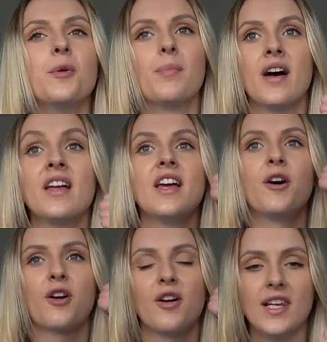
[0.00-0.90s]
but
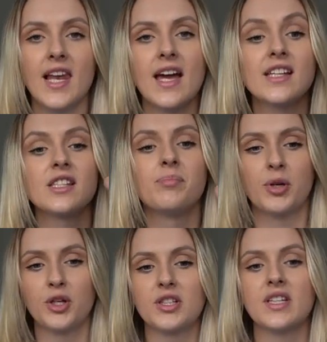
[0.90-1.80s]
it'll go legs,
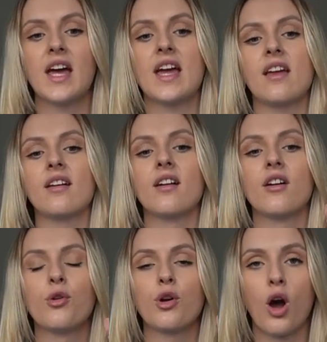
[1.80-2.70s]
push day,
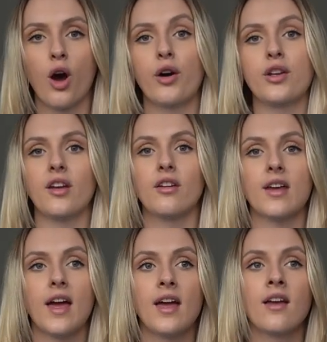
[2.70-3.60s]
cardio
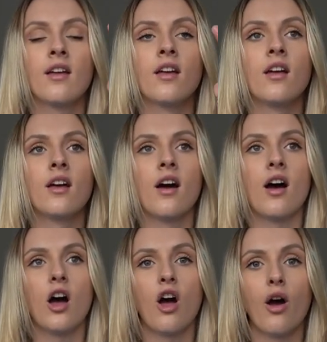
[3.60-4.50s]
day,
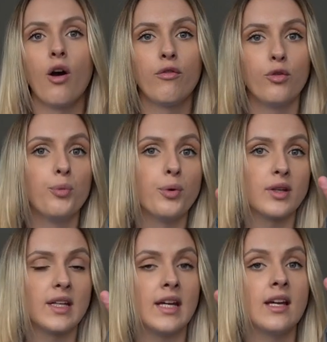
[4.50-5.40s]
full
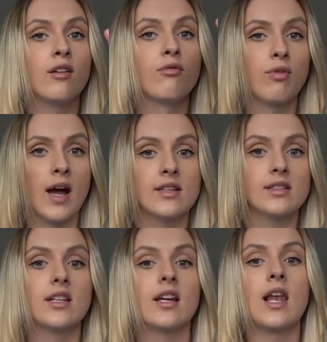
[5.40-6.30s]
body,
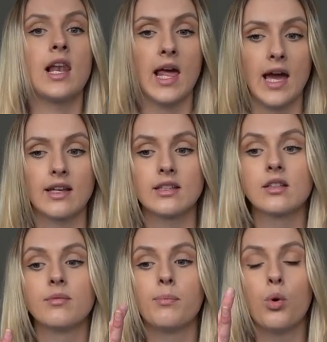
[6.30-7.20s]
rest,
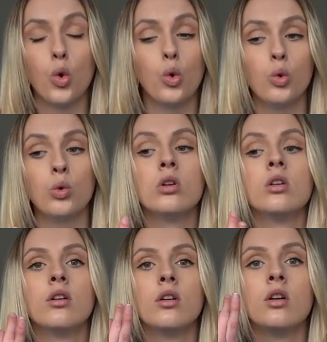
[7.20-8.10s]
legs, pull,
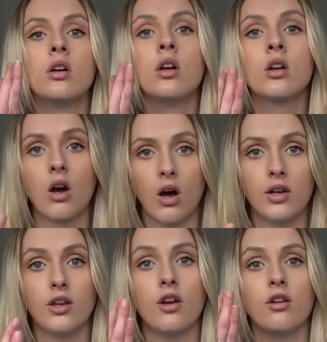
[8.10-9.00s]

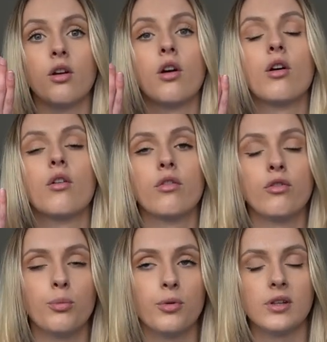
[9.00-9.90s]
cardio,
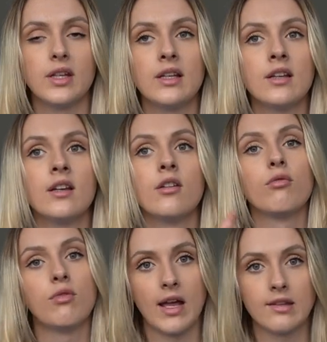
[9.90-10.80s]
full body,
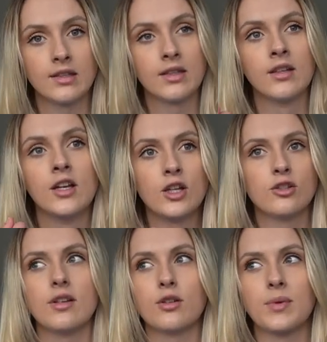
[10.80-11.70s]
rest.
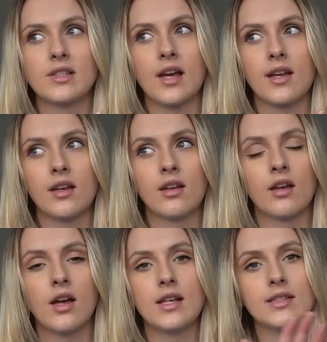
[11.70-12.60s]
So it's almost like
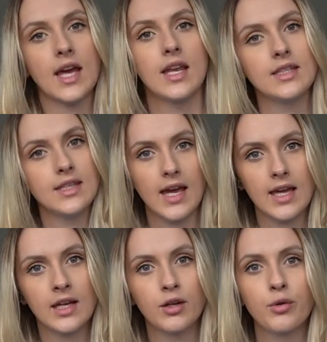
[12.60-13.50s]
a 10
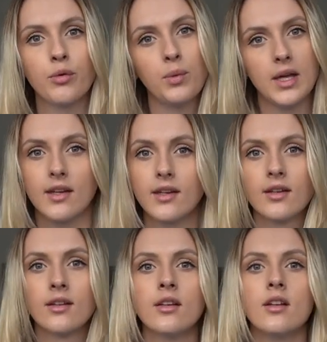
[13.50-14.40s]
day week.